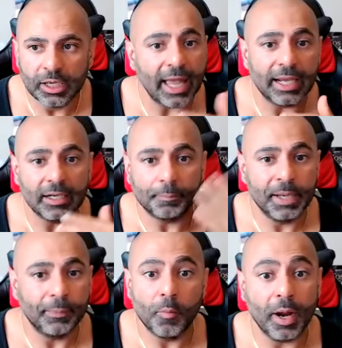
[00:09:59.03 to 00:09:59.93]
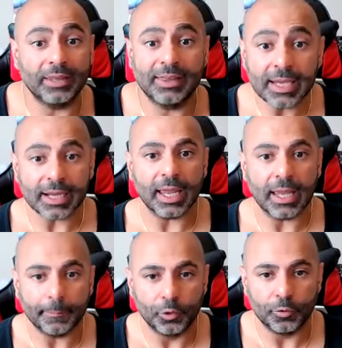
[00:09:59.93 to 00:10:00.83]
and people might think I
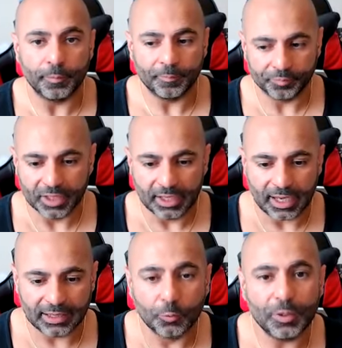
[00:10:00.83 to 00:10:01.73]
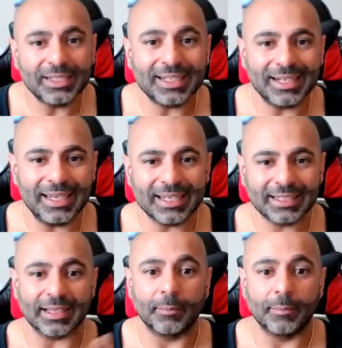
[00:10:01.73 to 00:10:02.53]
ate poop. And the reason is because